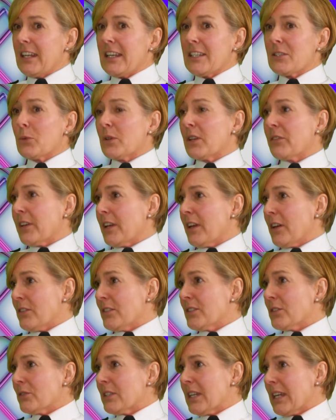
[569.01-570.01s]
It's yeah. one of the
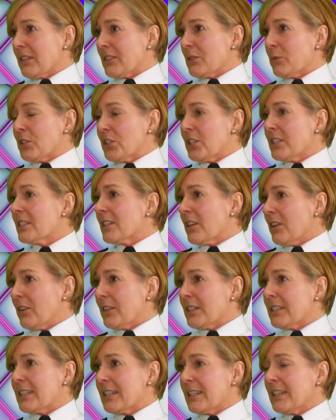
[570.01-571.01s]
coastal towns which is
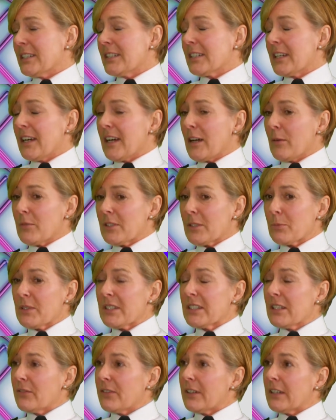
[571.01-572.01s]
targeted um,
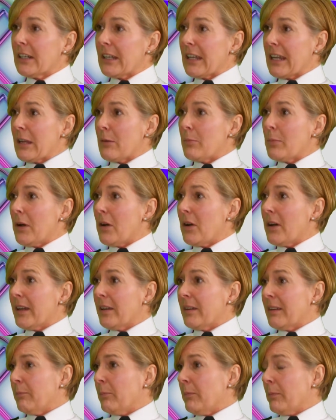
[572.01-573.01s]
specifically
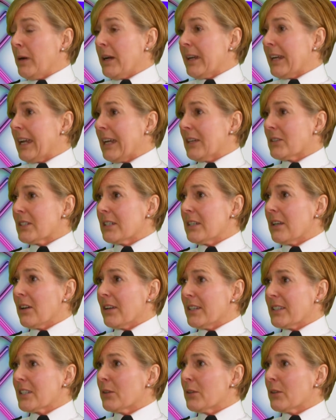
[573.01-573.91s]
by by county line.